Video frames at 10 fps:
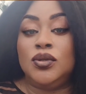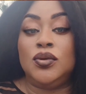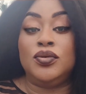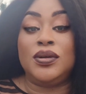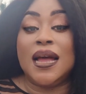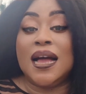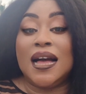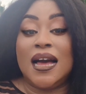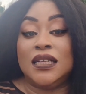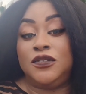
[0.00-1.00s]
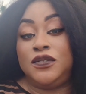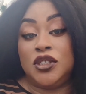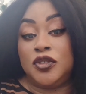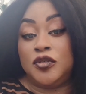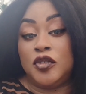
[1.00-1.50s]
to rear
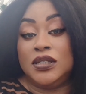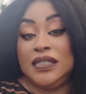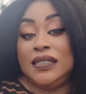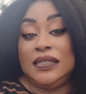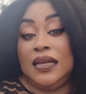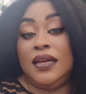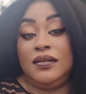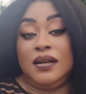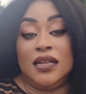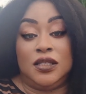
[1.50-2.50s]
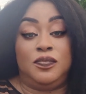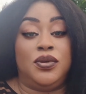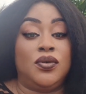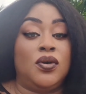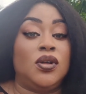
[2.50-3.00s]
catfish for these areas
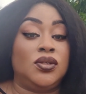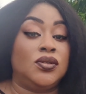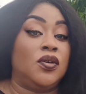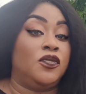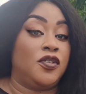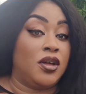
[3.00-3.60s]
because of